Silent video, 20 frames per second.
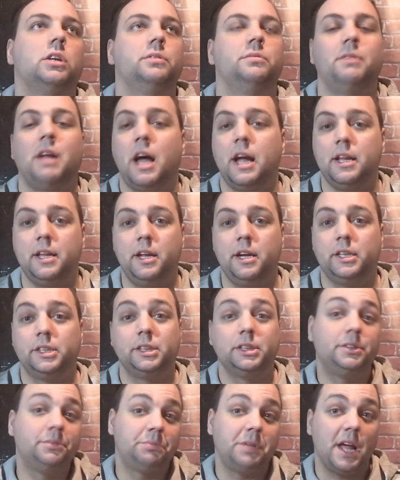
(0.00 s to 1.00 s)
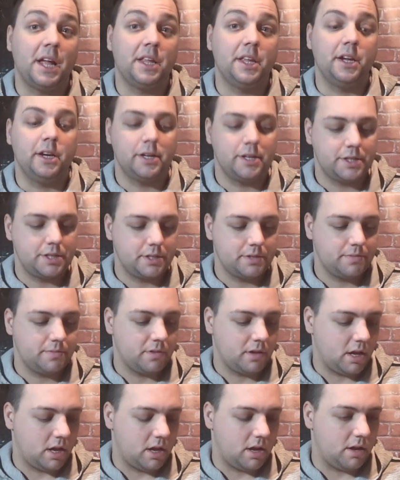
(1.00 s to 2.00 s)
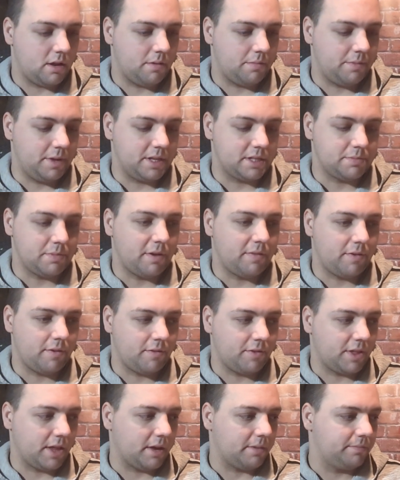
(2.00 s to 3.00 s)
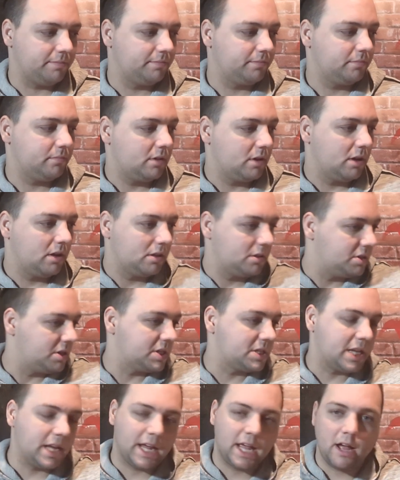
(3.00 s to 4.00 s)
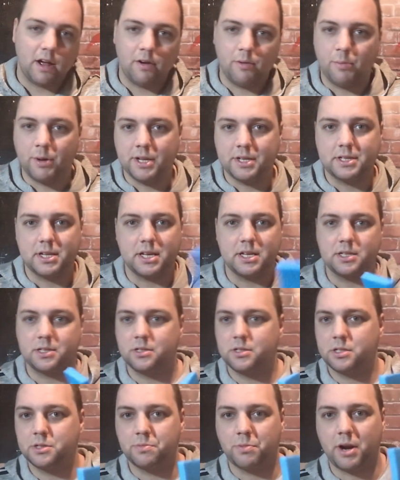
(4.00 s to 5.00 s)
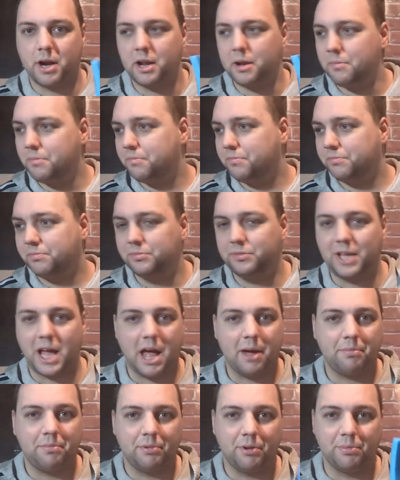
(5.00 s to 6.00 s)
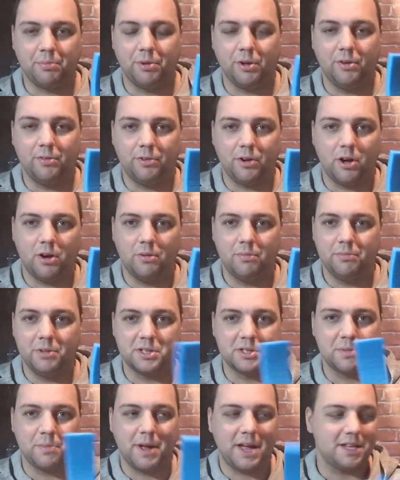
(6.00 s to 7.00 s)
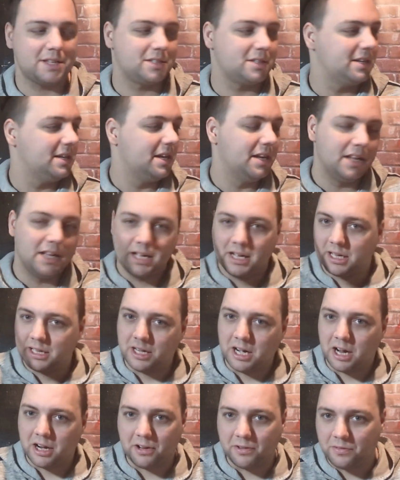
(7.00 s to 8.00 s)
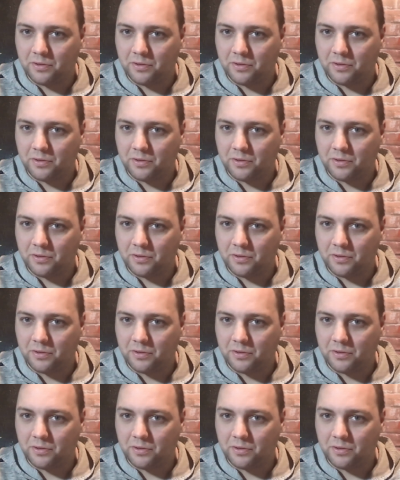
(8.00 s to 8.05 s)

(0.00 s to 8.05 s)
9 years, 10 years. It's my favorite thing. Just like how everybody says spreading DAP with blue foam is the best, cutting